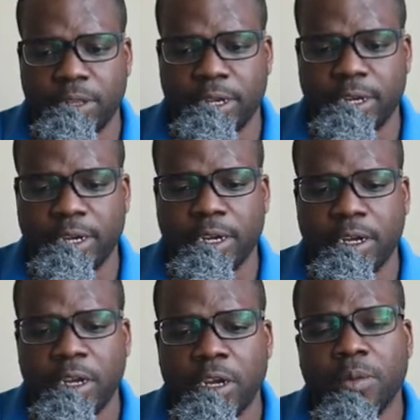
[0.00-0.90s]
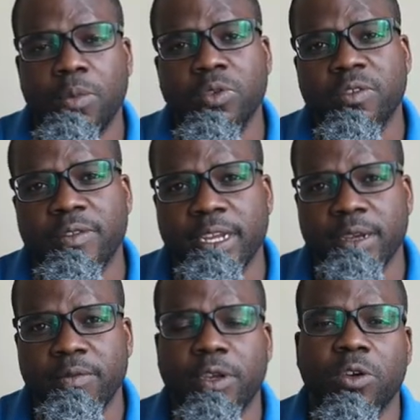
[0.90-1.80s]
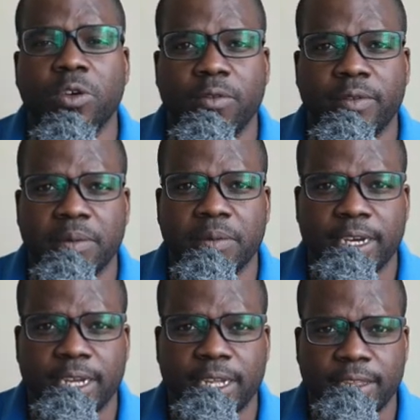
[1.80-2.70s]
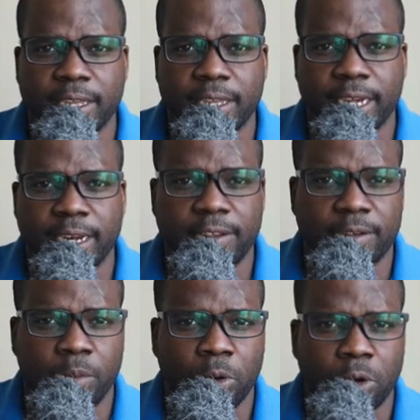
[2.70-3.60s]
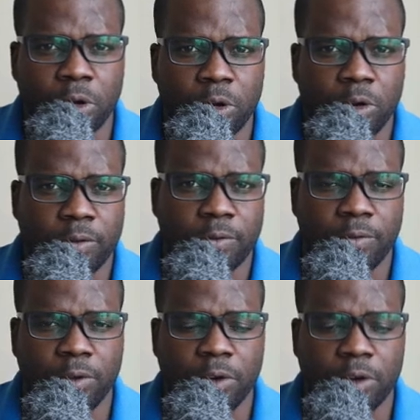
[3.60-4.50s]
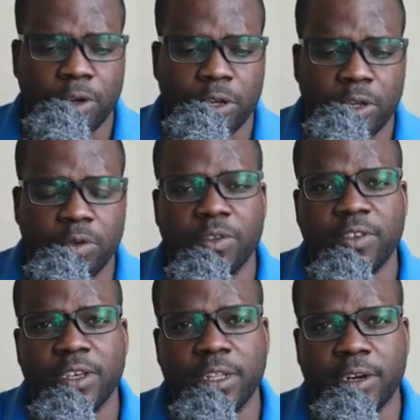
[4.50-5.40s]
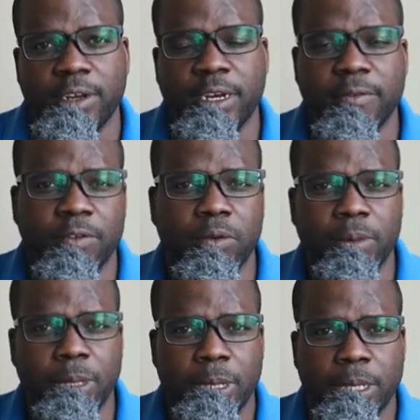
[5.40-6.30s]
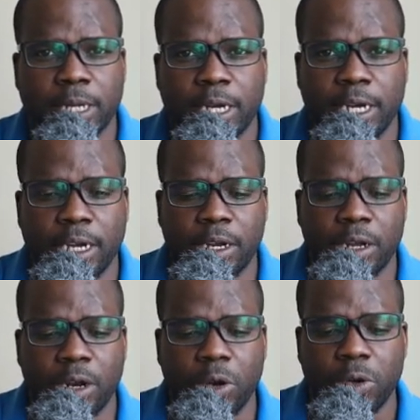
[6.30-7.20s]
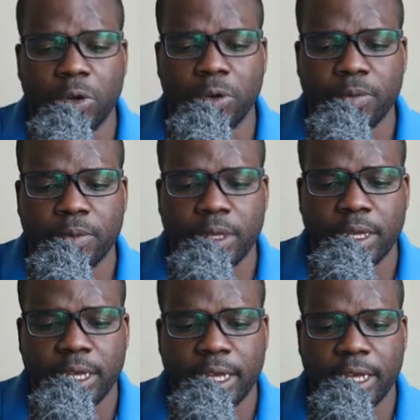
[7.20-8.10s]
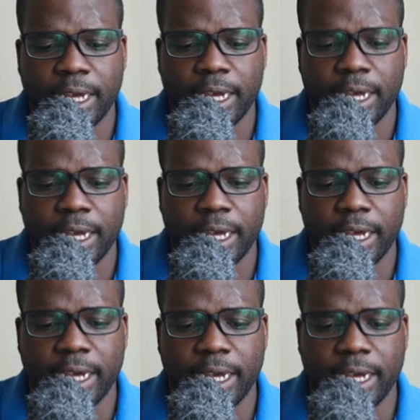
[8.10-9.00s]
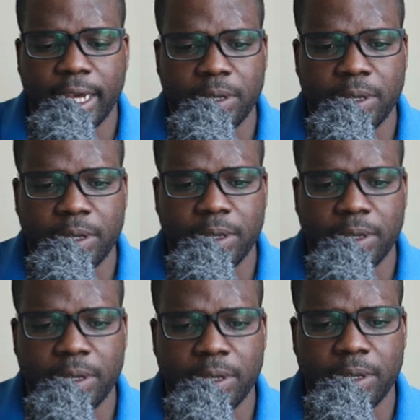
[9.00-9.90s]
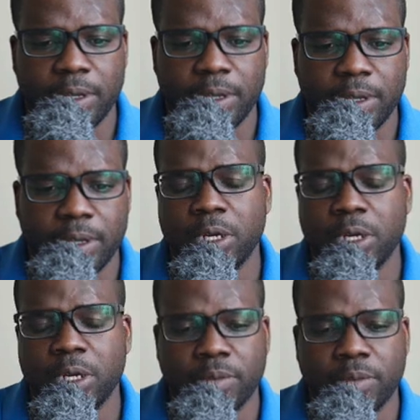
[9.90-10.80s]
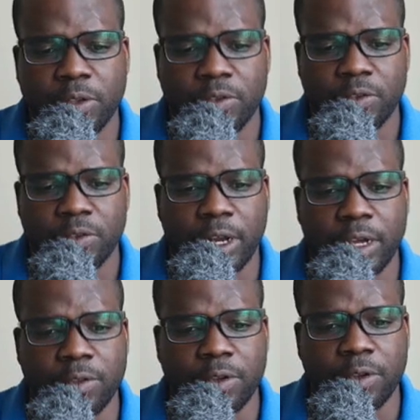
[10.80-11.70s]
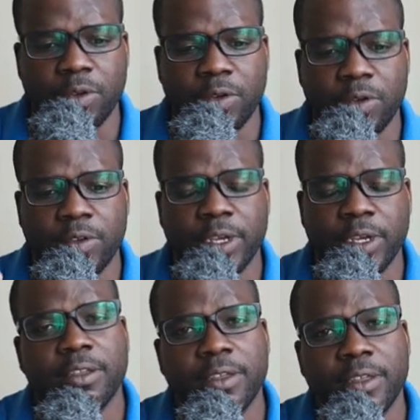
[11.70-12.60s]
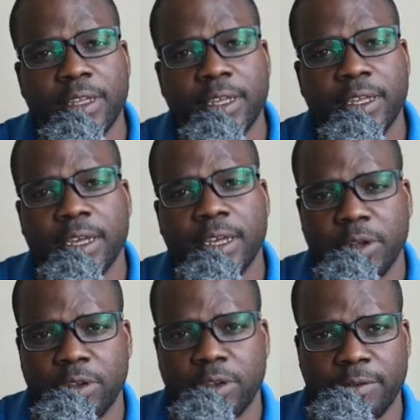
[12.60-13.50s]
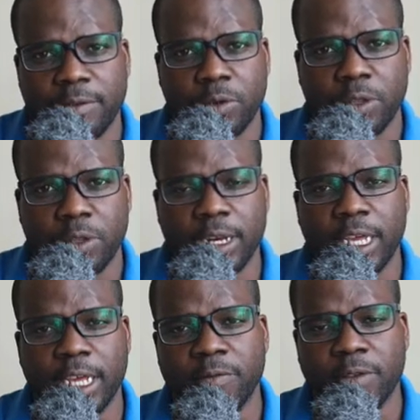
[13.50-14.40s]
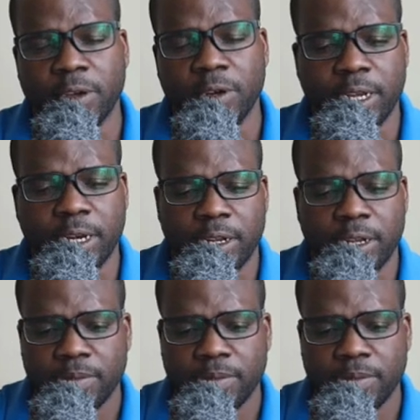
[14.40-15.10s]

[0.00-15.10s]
they are. Most of the time when you're on a website and it's a blog or a vlog, you will see the Creative Commons logo, and this is what it means: attribution. So you're allowed to use it, but you have to put the name of the creator,